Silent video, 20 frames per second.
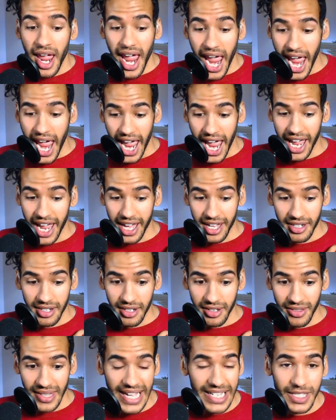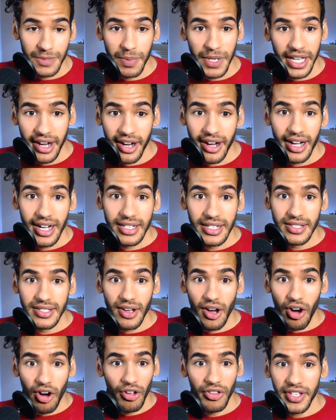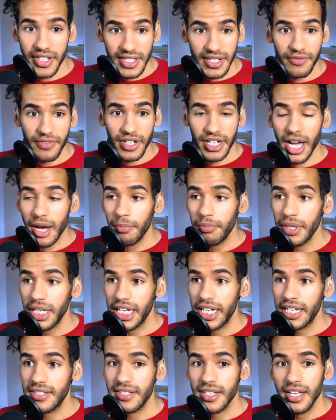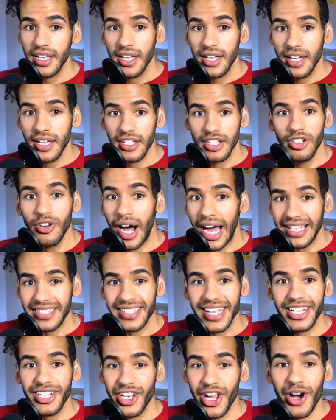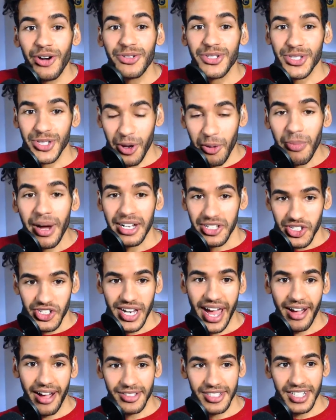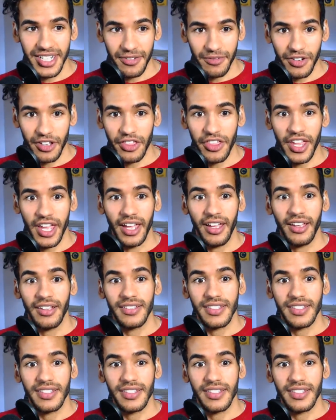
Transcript: And that's because all these different companies, I say no so much now to different things.